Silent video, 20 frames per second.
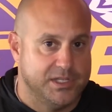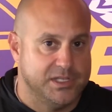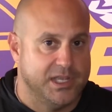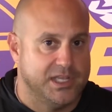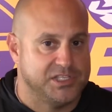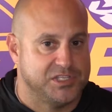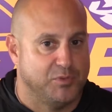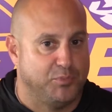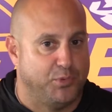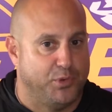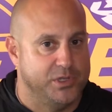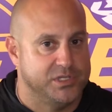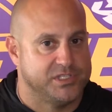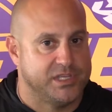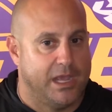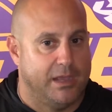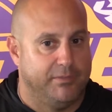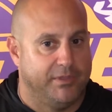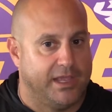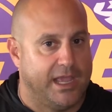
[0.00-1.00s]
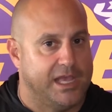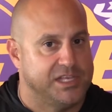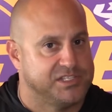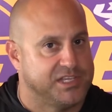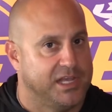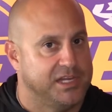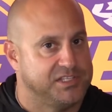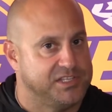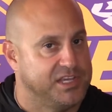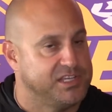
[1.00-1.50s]
at some point in time, the guys
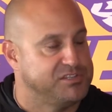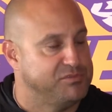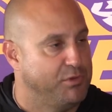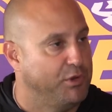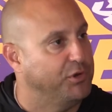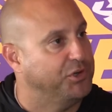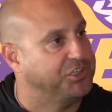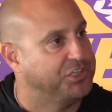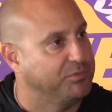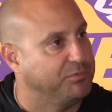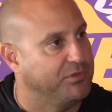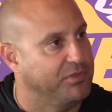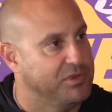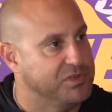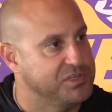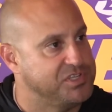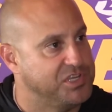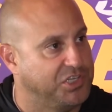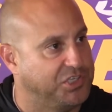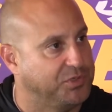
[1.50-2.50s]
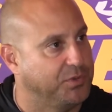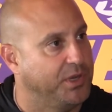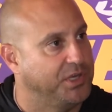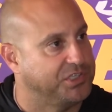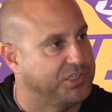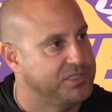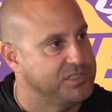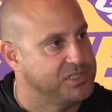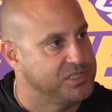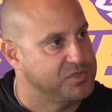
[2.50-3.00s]
got to take some ownership of those
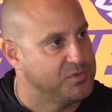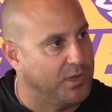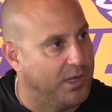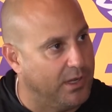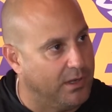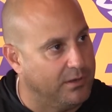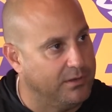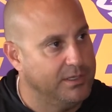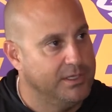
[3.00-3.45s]
situations as well.